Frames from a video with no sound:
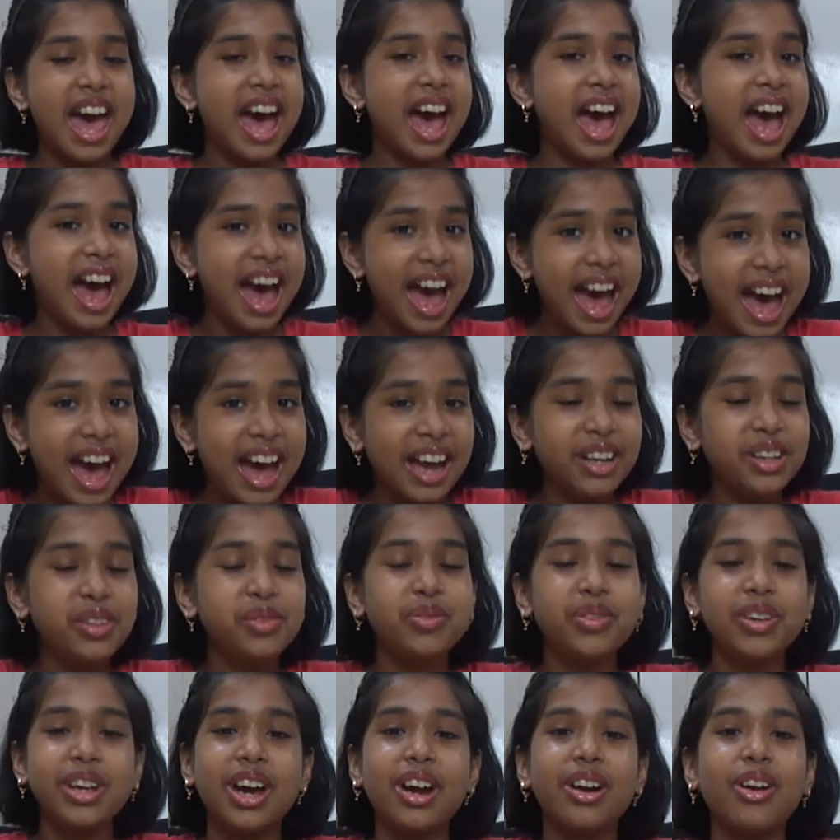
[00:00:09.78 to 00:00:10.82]

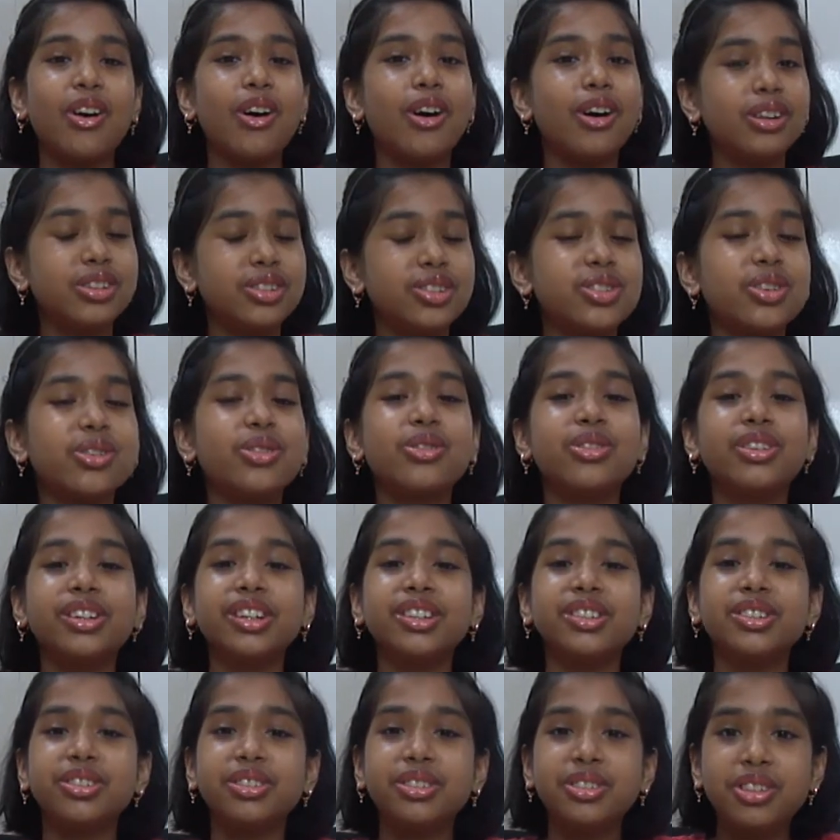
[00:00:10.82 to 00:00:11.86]
and we are also
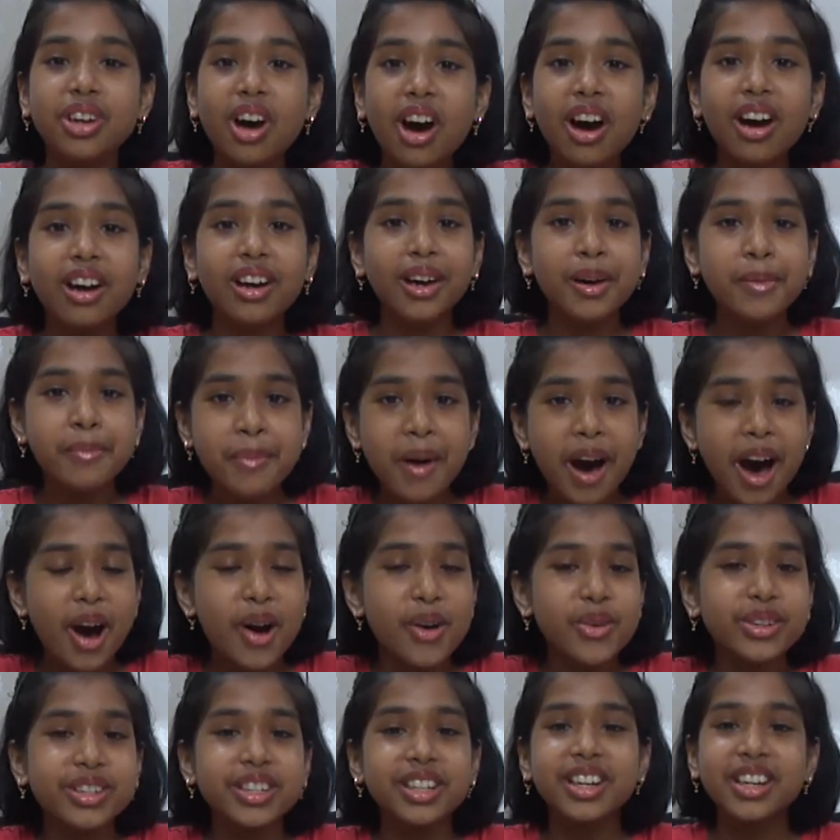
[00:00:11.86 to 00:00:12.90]
going to talk
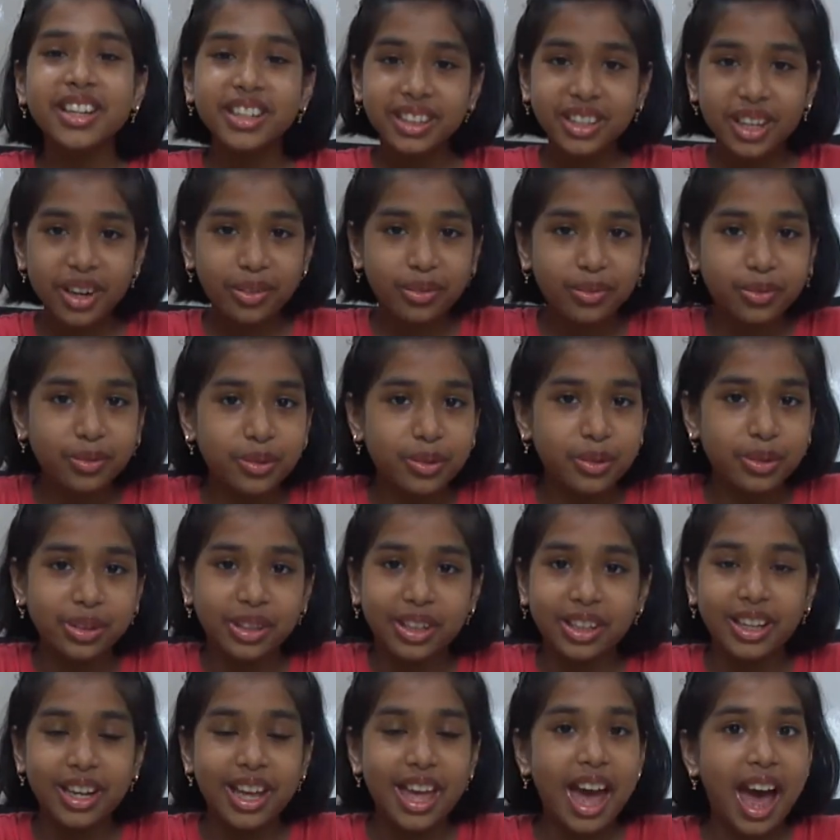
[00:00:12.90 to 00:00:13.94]
about the
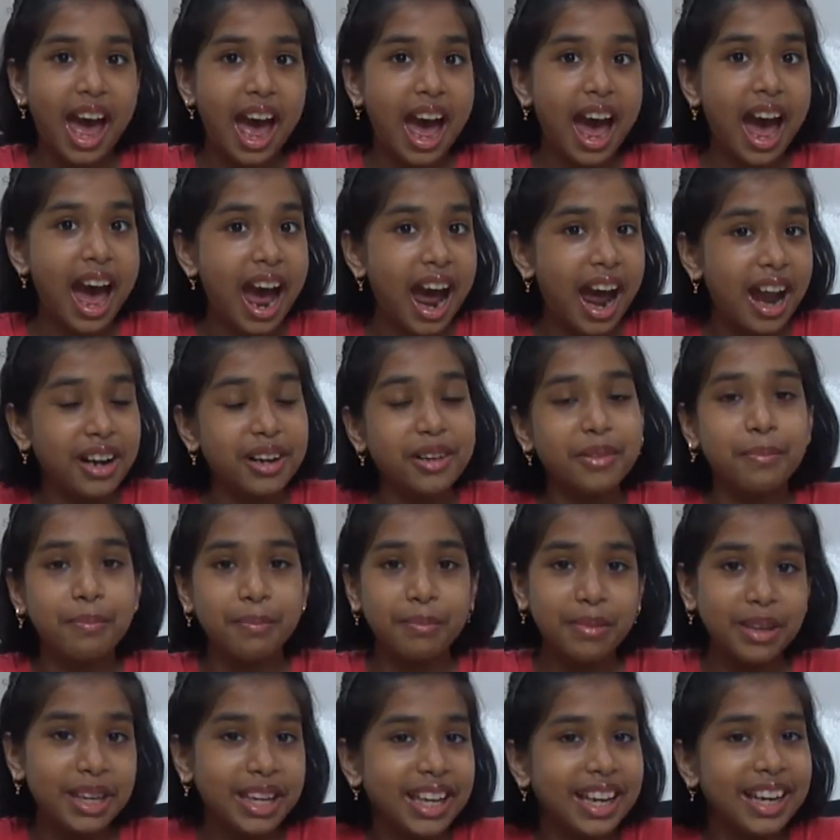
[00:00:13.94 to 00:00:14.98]
food and
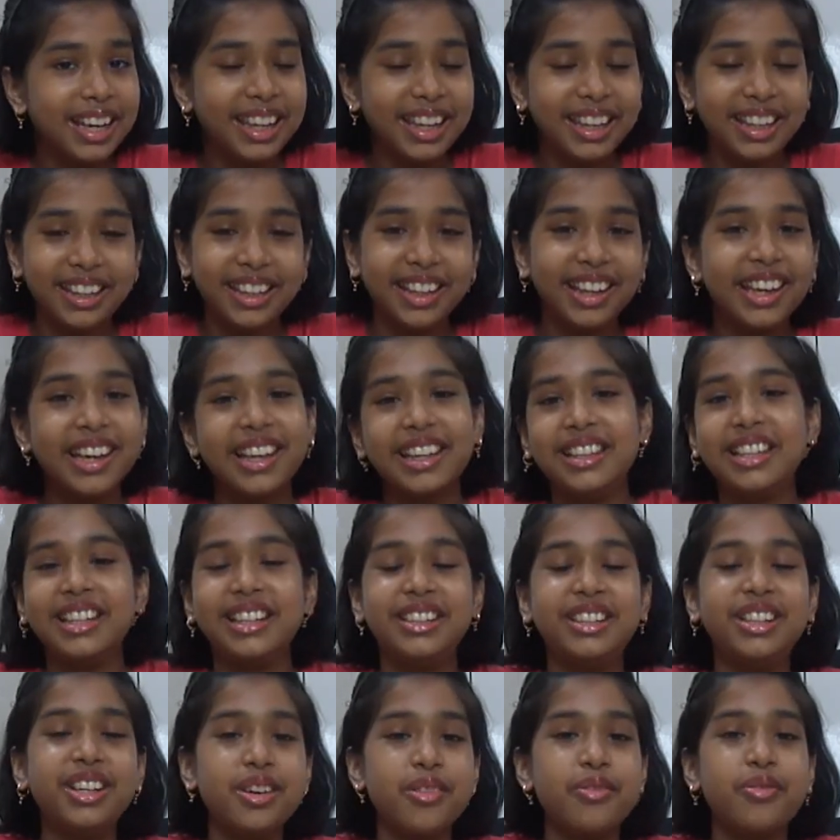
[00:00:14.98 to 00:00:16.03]
mainly
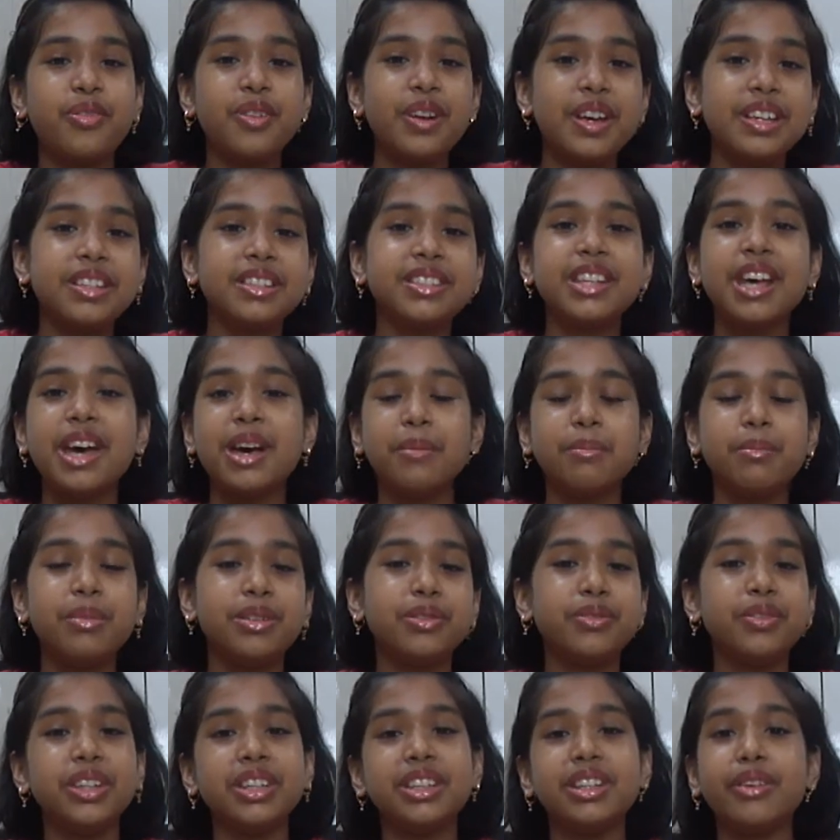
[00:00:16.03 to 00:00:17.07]
the difference
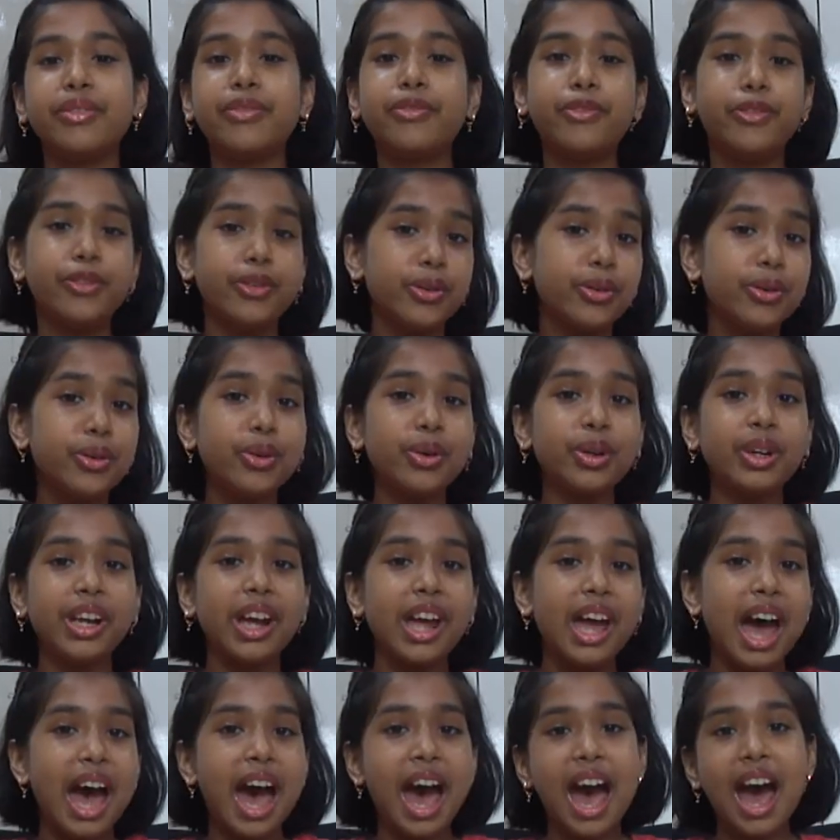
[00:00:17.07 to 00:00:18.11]
between the fruit
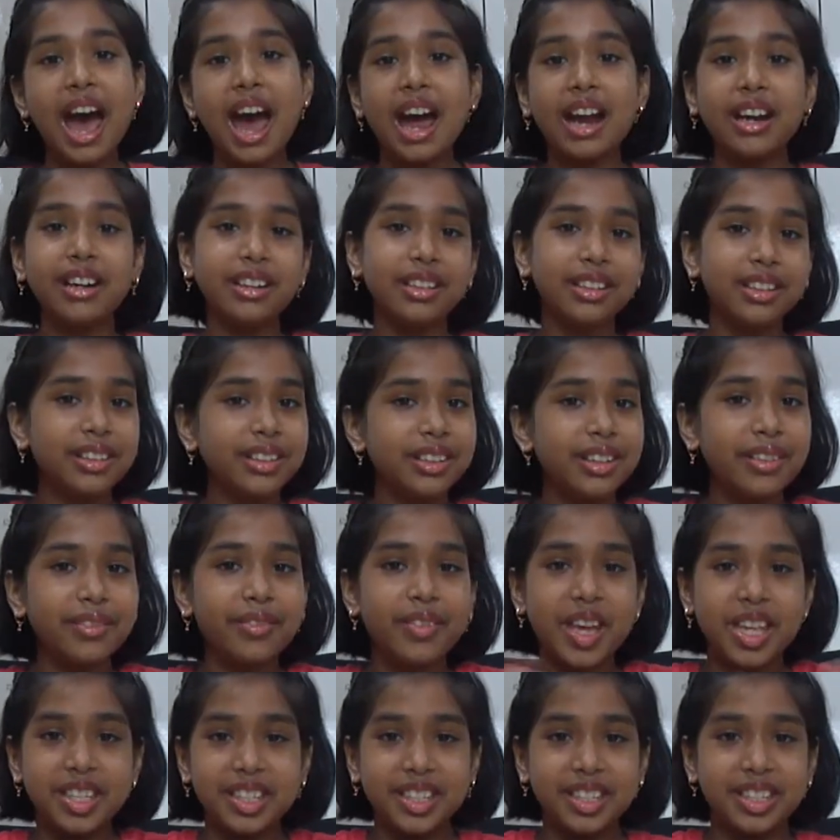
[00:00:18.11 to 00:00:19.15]
and the
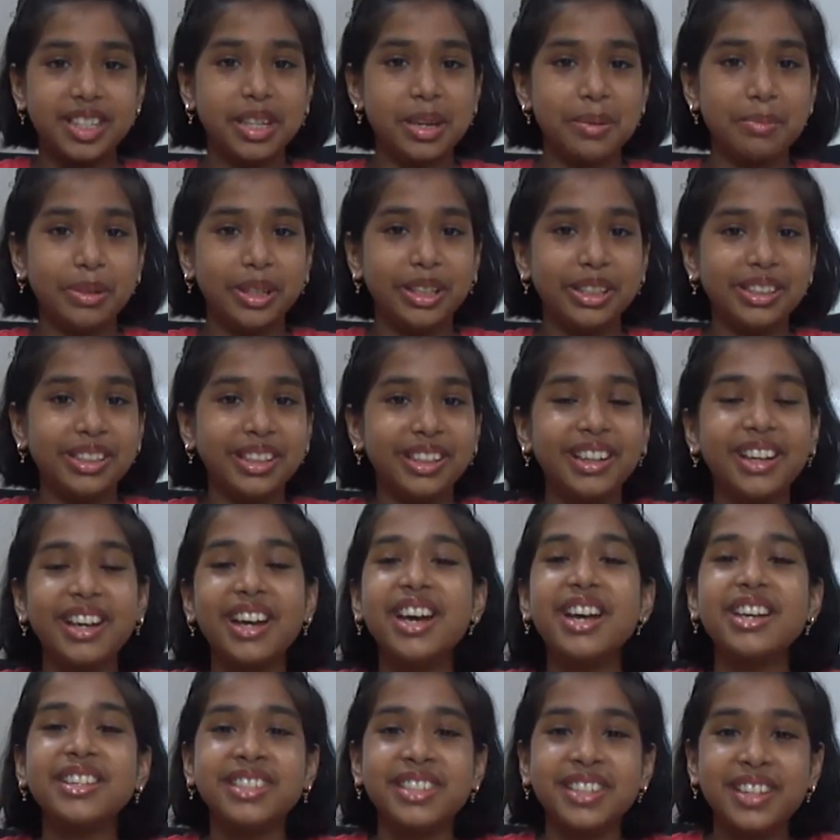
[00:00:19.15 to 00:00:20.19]
vegetable.
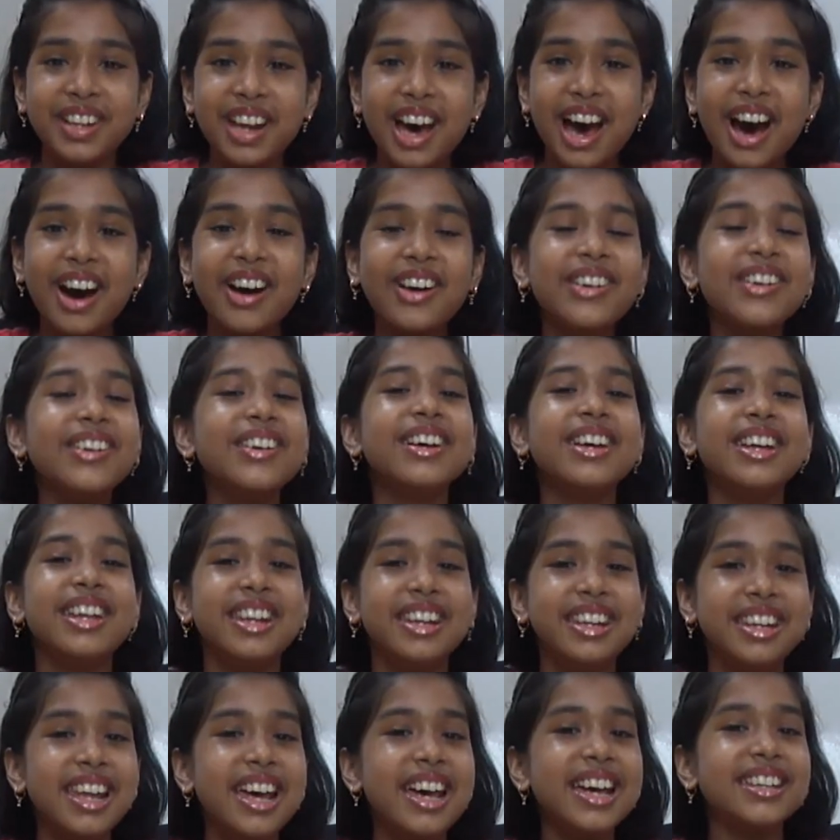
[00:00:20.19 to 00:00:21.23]
So now
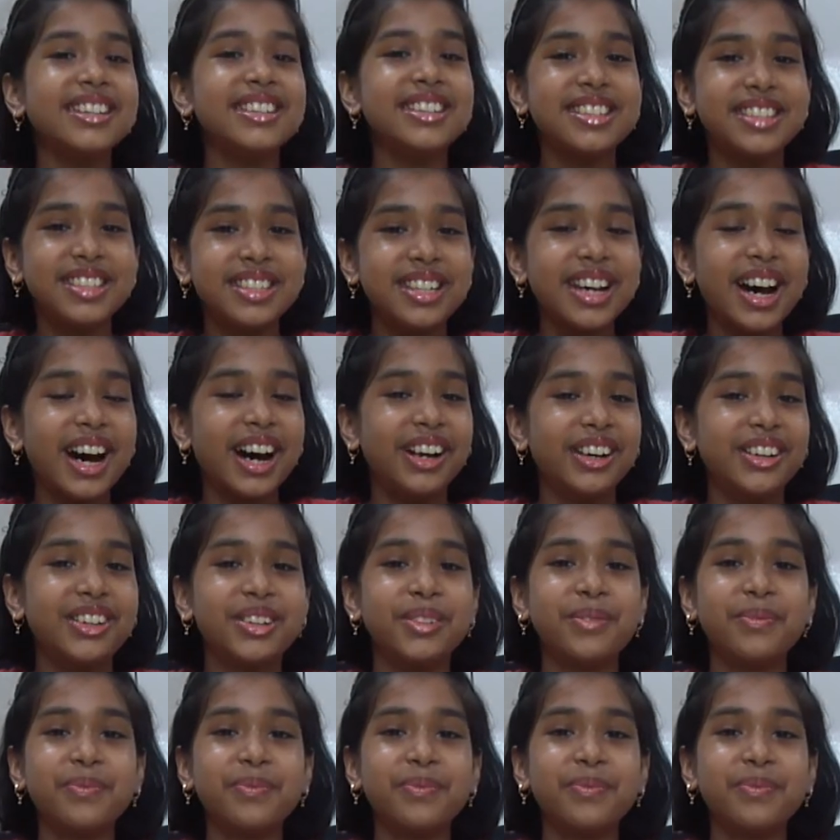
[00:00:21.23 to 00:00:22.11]
let's start.